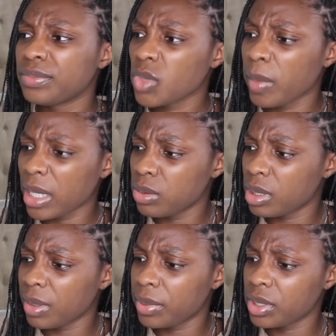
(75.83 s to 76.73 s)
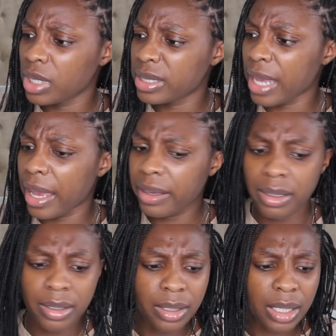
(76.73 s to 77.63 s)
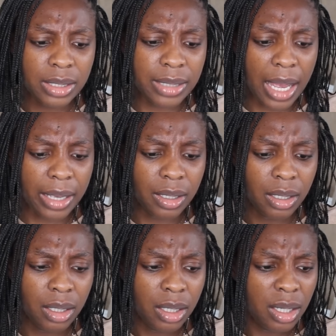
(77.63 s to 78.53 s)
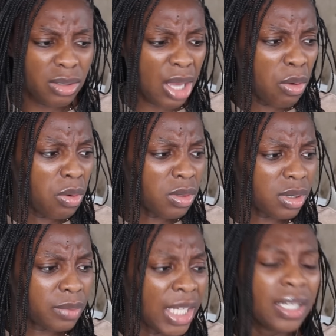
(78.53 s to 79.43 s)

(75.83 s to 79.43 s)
Am I talking rubbish? A stag? Stag. Is that a horse?